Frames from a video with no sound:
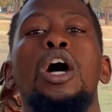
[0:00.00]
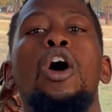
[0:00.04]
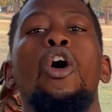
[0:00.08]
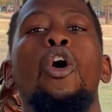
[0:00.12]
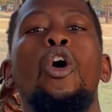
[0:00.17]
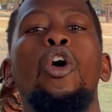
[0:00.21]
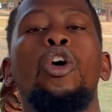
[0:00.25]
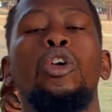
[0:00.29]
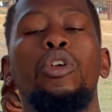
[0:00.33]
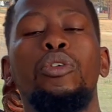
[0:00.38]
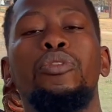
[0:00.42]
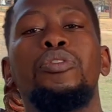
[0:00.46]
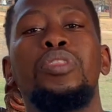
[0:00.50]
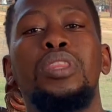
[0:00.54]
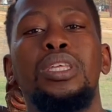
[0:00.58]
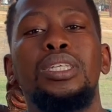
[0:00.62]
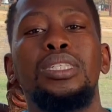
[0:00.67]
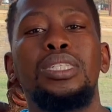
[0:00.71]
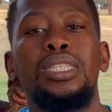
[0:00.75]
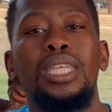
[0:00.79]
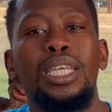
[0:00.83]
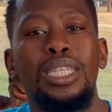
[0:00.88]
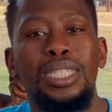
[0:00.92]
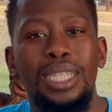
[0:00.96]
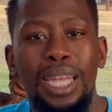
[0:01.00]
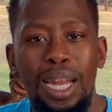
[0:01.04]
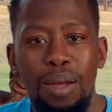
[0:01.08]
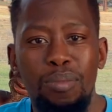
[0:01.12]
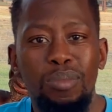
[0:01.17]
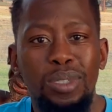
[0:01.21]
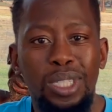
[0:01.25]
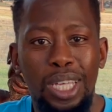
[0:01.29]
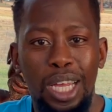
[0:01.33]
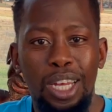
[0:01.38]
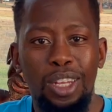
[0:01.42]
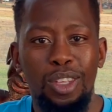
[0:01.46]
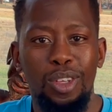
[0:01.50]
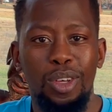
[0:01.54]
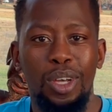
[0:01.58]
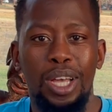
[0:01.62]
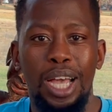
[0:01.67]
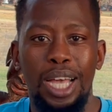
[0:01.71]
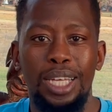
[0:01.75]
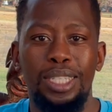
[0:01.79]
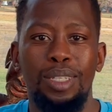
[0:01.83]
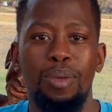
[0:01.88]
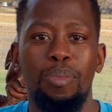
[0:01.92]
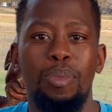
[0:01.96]
All of these things that I'm telling you
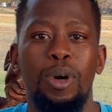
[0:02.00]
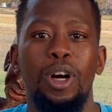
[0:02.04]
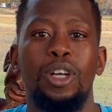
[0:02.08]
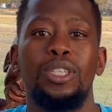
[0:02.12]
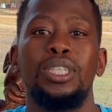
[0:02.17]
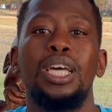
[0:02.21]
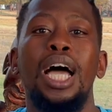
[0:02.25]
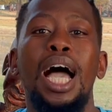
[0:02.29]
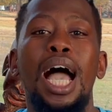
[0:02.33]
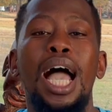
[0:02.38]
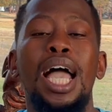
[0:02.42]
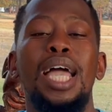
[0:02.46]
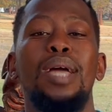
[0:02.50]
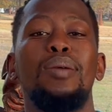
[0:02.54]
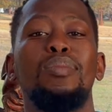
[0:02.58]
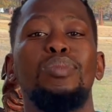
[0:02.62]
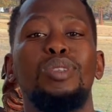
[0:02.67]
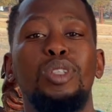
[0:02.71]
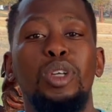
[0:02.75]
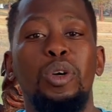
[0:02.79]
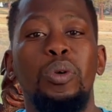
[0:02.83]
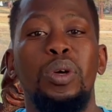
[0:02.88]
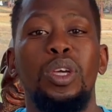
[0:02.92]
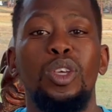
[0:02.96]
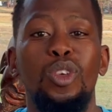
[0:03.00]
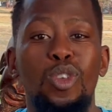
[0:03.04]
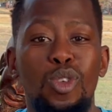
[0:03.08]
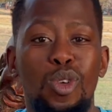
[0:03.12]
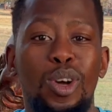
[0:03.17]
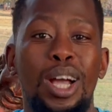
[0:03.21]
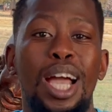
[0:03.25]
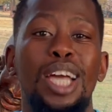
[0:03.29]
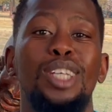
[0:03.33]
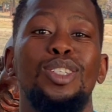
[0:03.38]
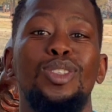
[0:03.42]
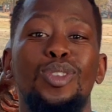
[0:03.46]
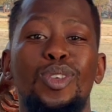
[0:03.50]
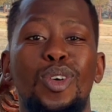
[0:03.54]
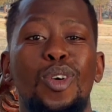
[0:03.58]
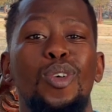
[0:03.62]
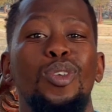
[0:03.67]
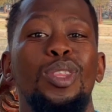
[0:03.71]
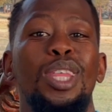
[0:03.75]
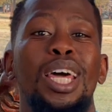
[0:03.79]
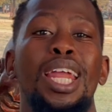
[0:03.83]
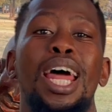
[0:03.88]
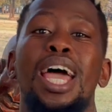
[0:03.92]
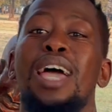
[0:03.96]
guys about, I am doing. You guys know
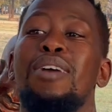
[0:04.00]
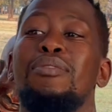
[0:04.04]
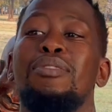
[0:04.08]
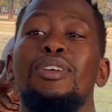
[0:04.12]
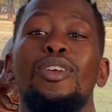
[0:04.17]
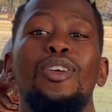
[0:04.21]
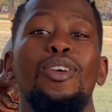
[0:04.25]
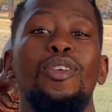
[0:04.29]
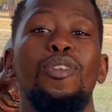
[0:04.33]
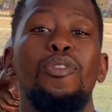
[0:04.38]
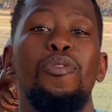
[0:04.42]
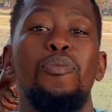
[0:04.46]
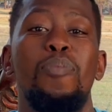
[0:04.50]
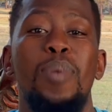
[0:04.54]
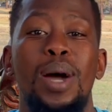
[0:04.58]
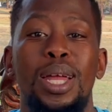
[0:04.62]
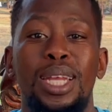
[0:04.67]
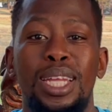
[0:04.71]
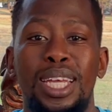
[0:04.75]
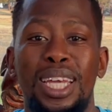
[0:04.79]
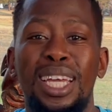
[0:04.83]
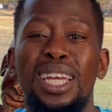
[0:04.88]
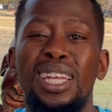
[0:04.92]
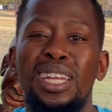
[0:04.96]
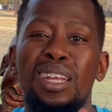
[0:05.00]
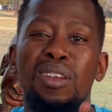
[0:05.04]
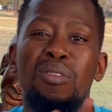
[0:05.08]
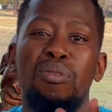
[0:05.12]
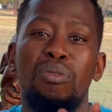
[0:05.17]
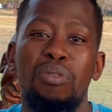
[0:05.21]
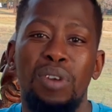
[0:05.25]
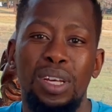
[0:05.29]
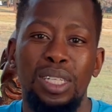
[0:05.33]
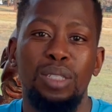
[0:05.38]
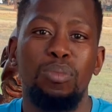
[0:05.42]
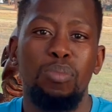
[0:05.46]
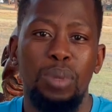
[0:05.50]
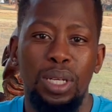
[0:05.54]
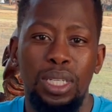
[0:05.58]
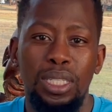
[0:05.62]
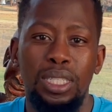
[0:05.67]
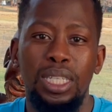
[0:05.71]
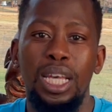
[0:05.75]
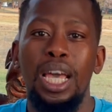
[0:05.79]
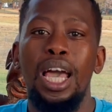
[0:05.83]
that I have a lot of money in investments.